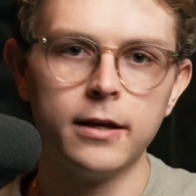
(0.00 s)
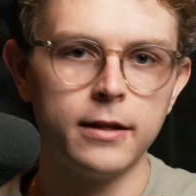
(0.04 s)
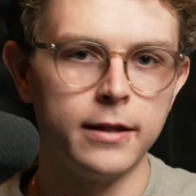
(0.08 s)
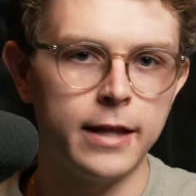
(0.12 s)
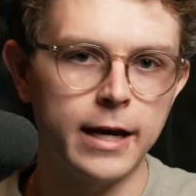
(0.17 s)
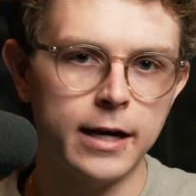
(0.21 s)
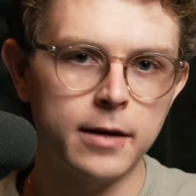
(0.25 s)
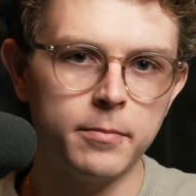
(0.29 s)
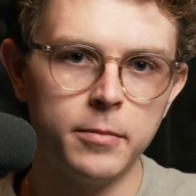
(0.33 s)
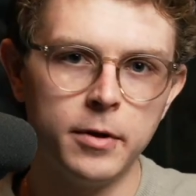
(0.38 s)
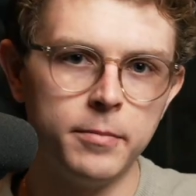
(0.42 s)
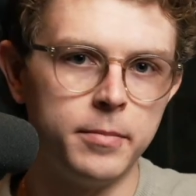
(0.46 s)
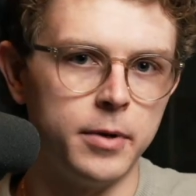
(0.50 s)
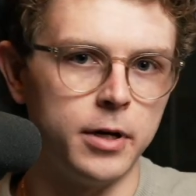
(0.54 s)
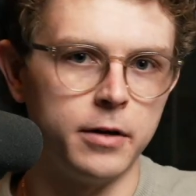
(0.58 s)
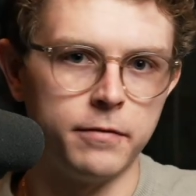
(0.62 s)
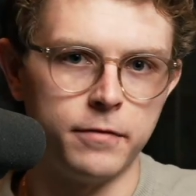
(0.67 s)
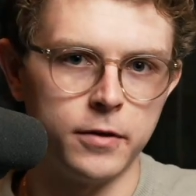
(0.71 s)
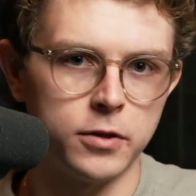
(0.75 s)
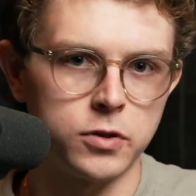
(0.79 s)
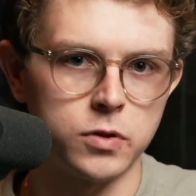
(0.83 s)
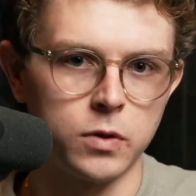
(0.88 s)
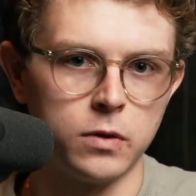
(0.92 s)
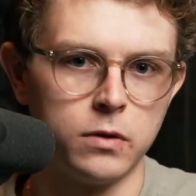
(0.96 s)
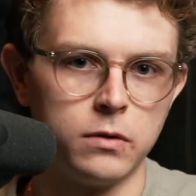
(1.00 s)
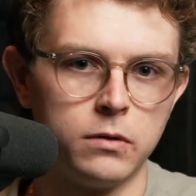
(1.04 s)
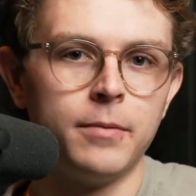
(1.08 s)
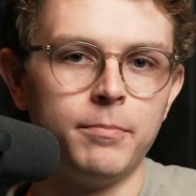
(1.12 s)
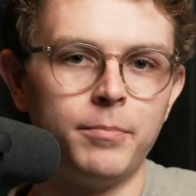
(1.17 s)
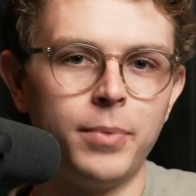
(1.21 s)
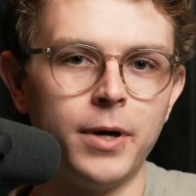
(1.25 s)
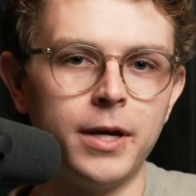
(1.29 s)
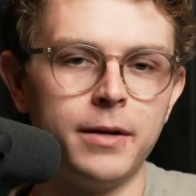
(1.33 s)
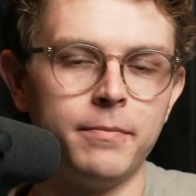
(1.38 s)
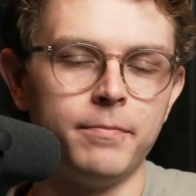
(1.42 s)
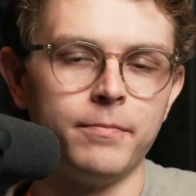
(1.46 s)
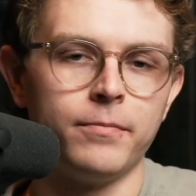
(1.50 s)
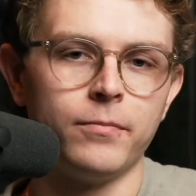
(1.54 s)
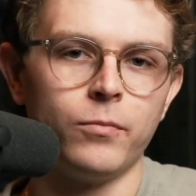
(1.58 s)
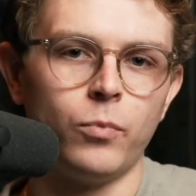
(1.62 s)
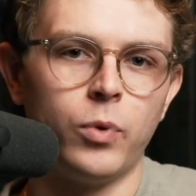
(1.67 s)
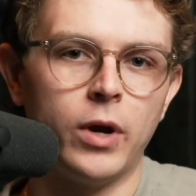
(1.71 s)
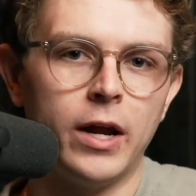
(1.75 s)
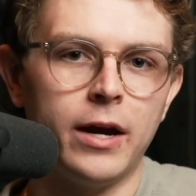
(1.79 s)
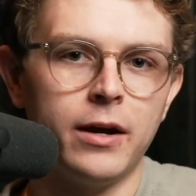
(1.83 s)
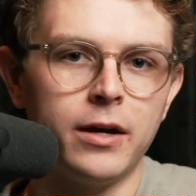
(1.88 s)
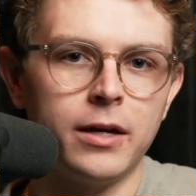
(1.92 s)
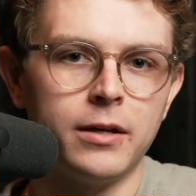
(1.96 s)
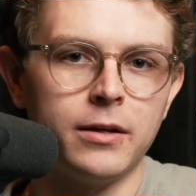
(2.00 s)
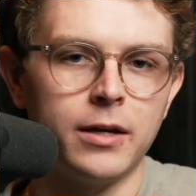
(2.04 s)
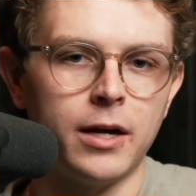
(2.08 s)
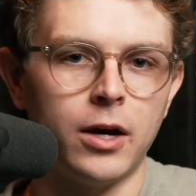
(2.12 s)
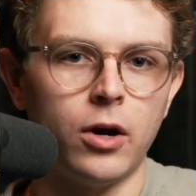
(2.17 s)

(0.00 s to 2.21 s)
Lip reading: That can be beneficial. But what I